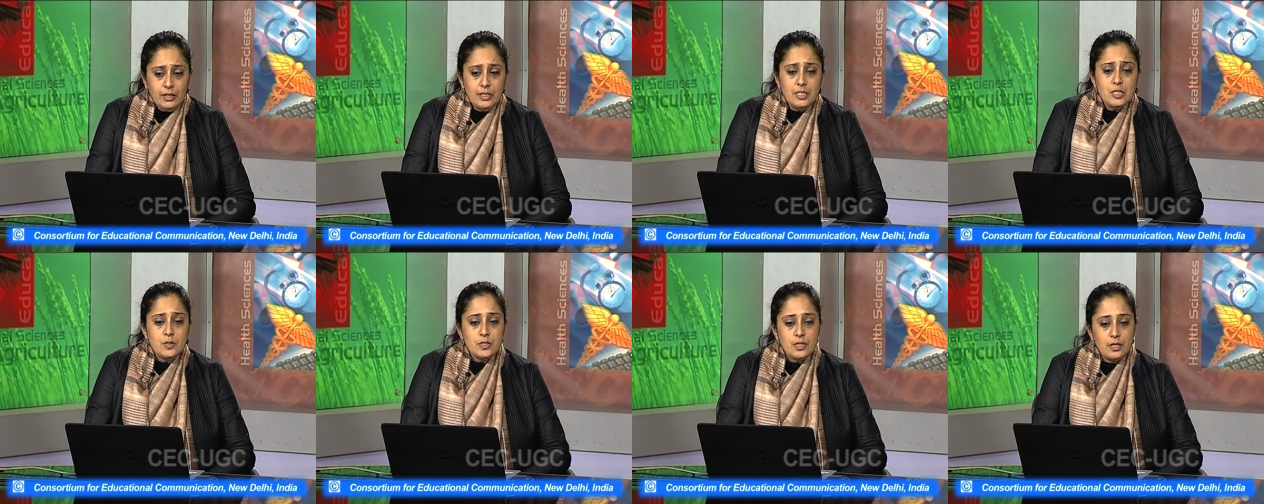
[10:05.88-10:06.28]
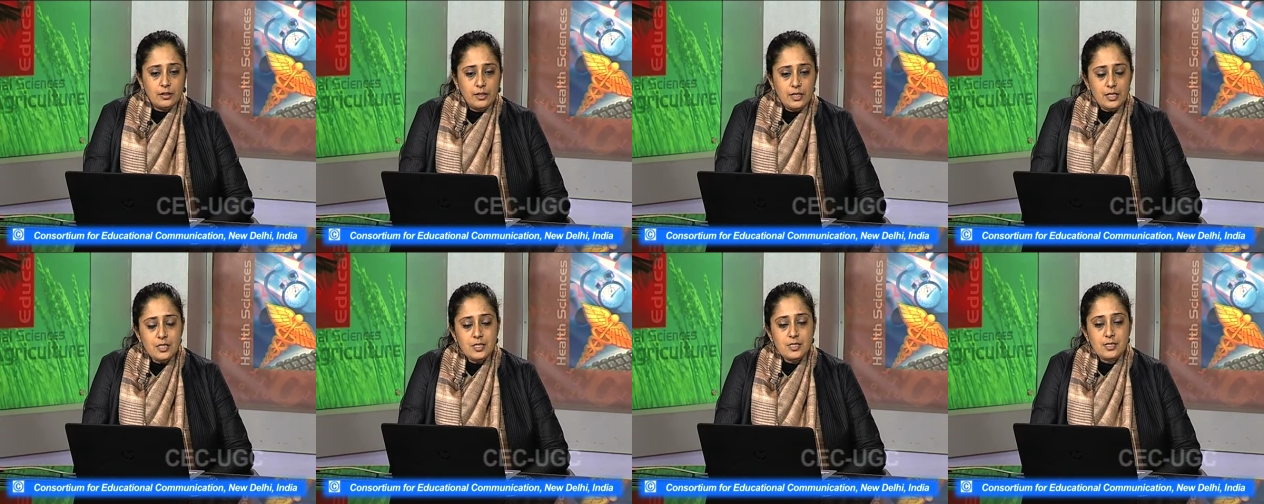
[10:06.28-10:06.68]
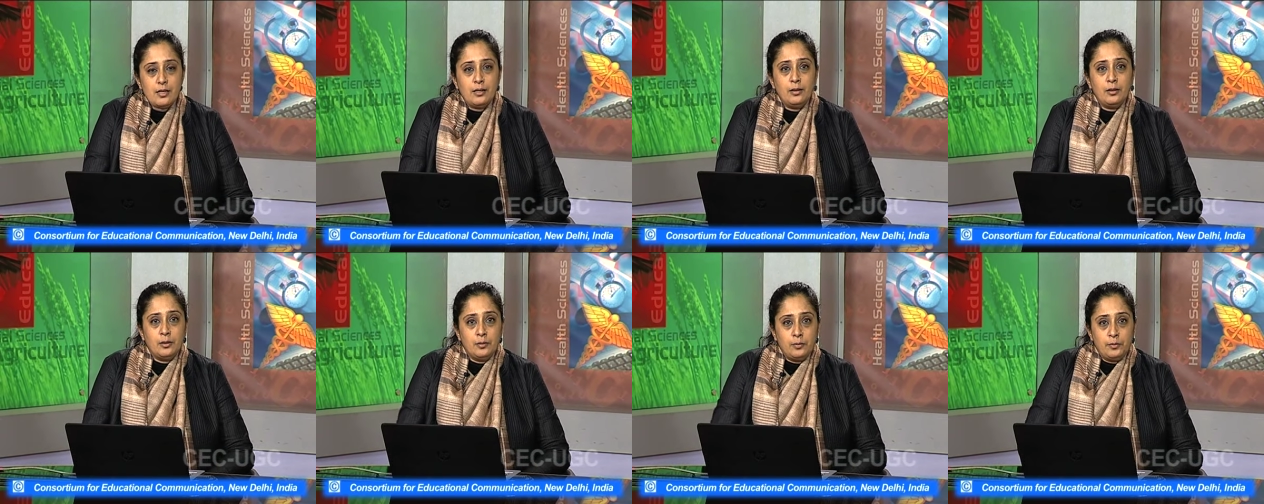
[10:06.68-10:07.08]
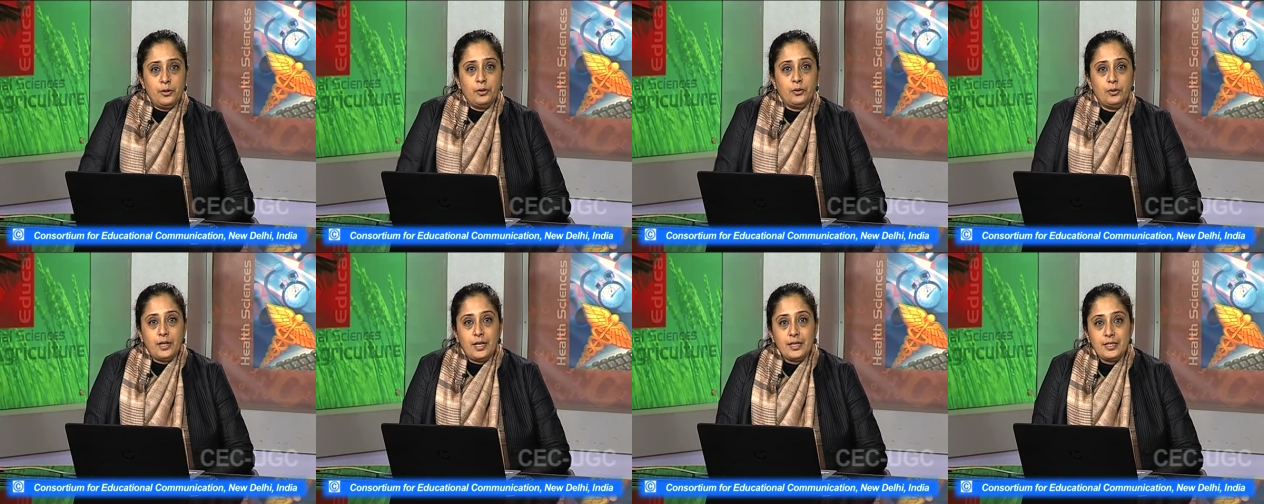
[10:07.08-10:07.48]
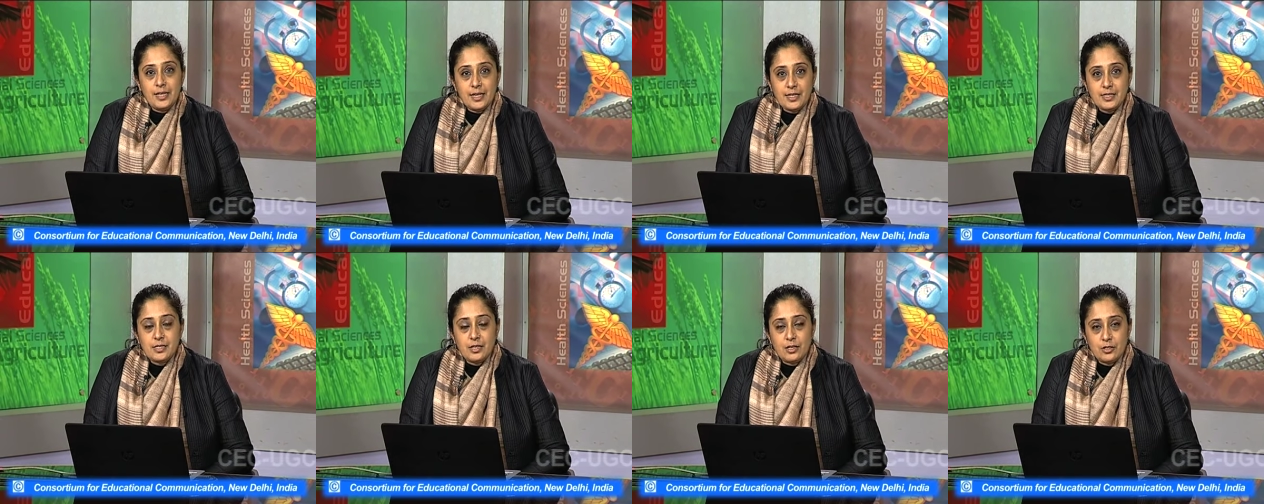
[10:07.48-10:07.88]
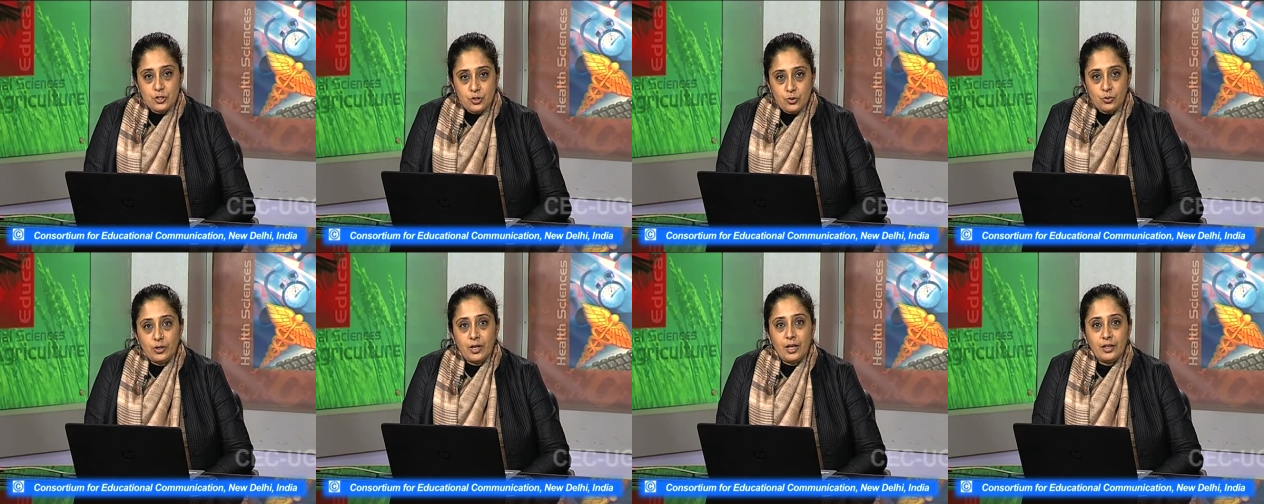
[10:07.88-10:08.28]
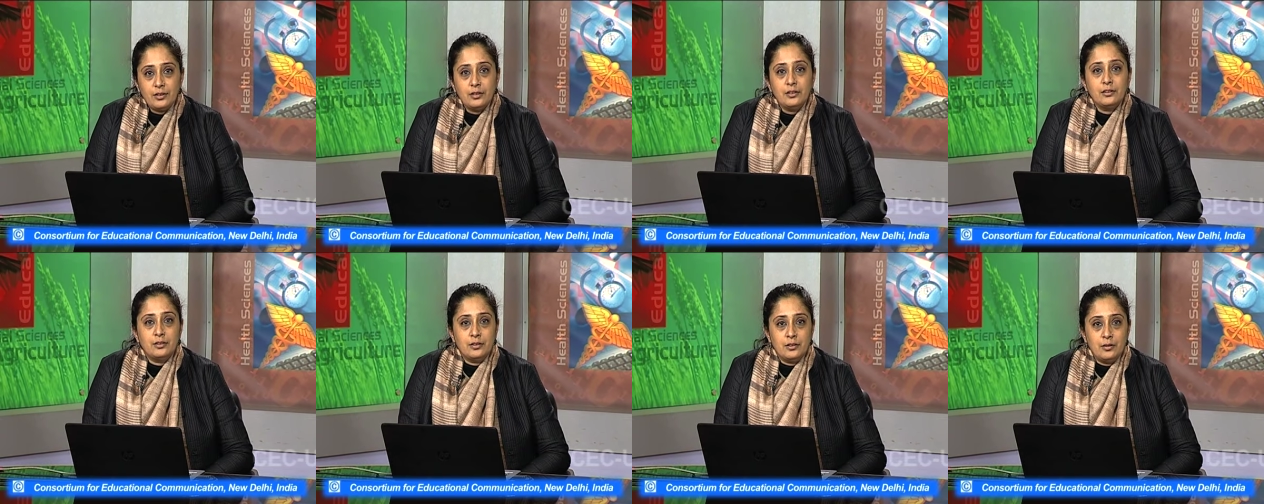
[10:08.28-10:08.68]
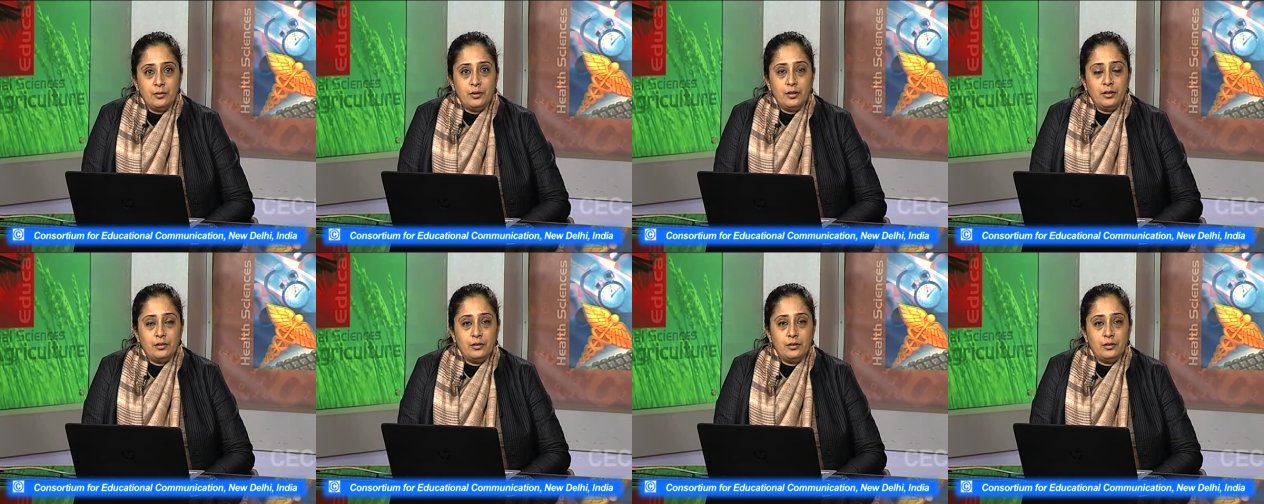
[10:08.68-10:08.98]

This, this uh, you know, then takes us to another,